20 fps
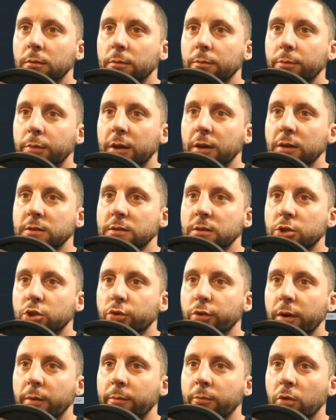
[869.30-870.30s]
Because the
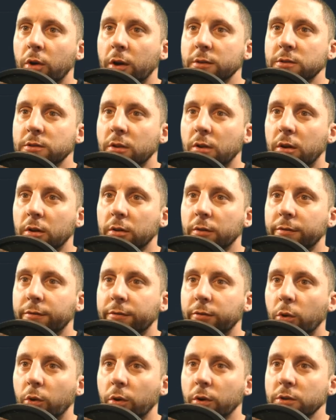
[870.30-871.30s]
trim runs along the
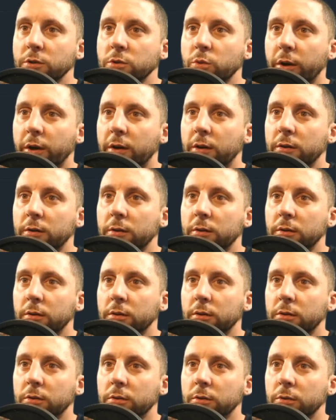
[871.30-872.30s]
floor as well.
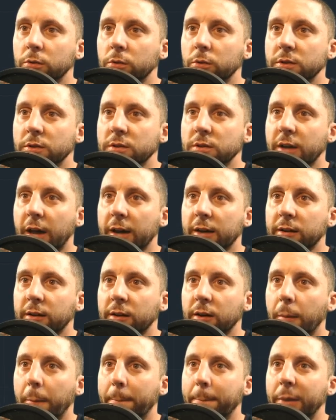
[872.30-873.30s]
Ooh, this is acting
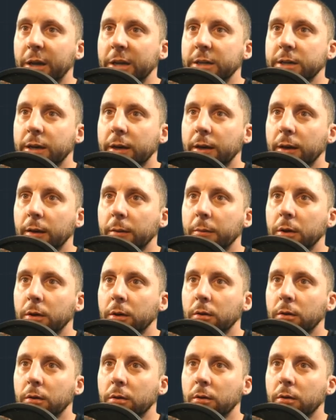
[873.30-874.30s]
up big time.
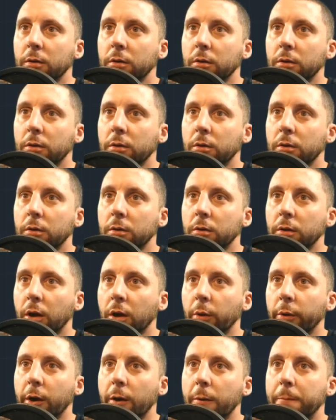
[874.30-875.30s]
There
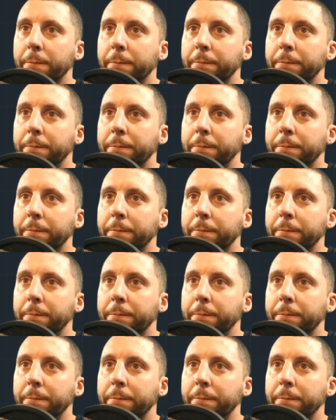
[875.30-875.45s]
we go.